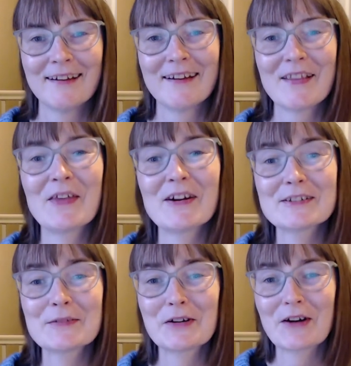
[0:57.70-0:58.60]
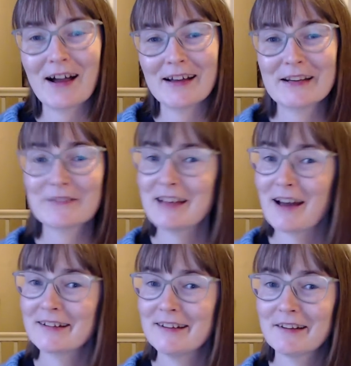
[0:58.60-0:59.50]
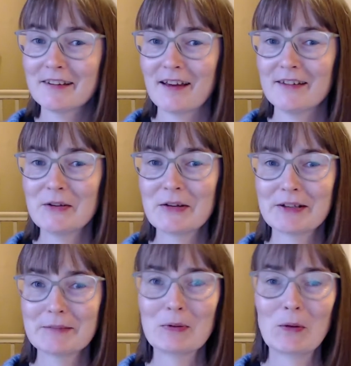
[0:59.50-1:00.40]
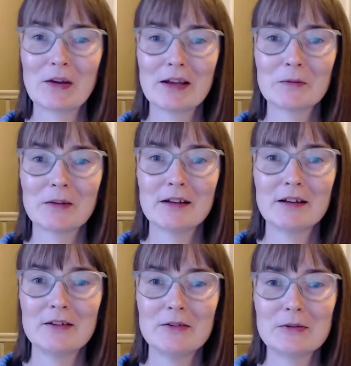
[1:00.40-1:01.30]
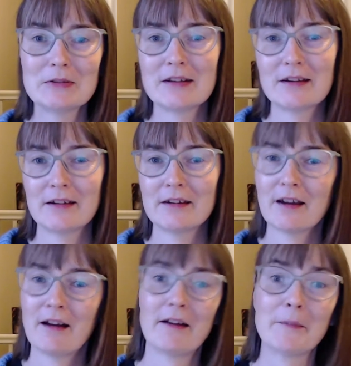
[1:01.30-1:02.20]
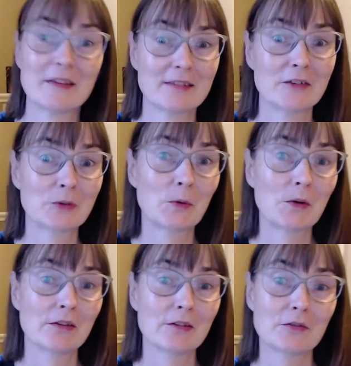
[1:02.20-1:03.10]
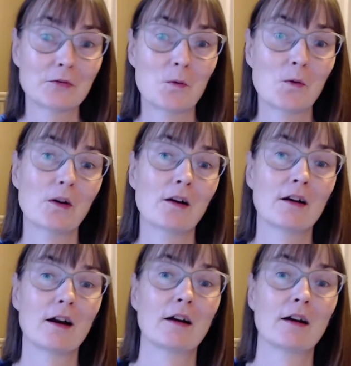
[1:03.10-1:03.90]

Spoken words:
There's a variety of techniques that you can employ when using essential oils for